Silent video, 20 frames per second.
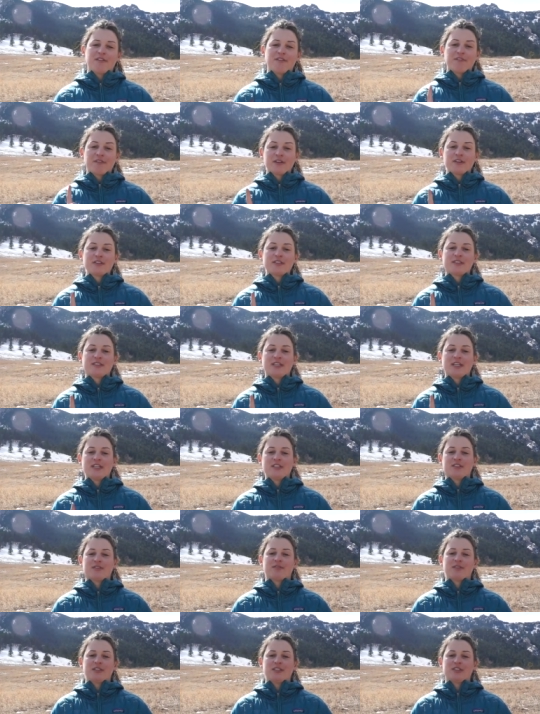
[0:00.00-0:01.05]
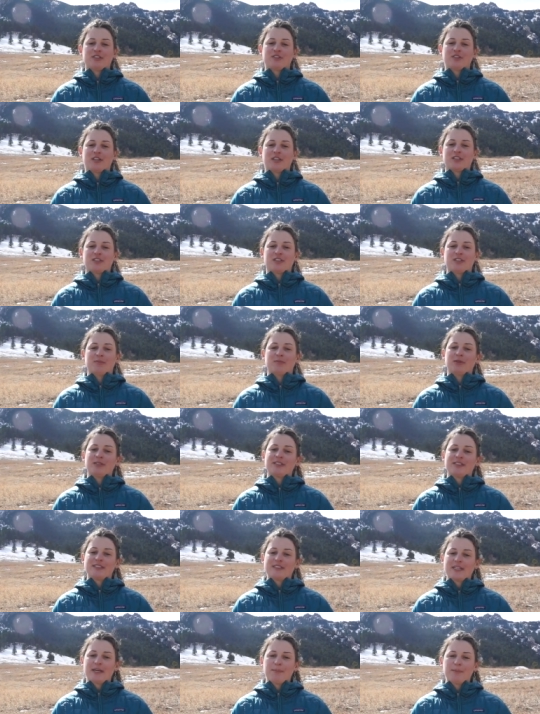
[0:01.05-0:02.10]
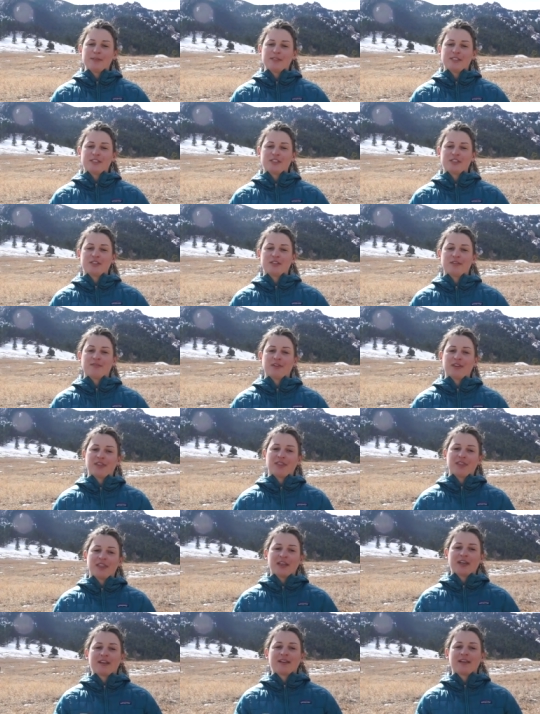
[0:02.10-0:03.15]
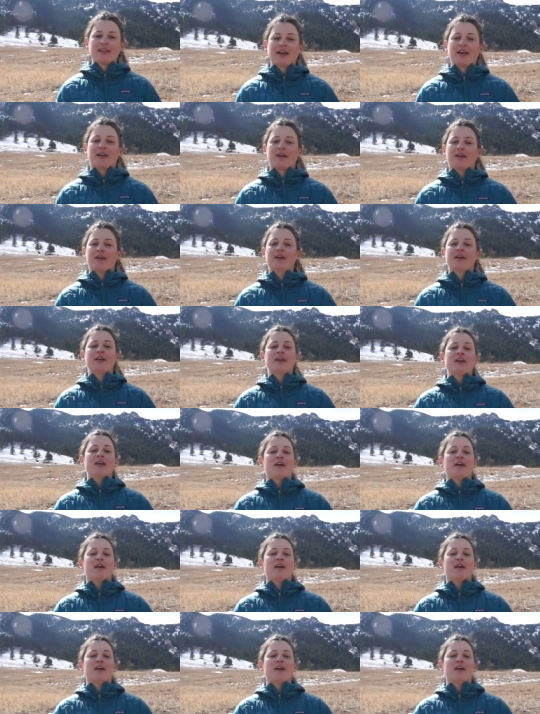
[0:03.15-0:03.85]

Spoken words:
The first stage of construction was the deposition of a thick layer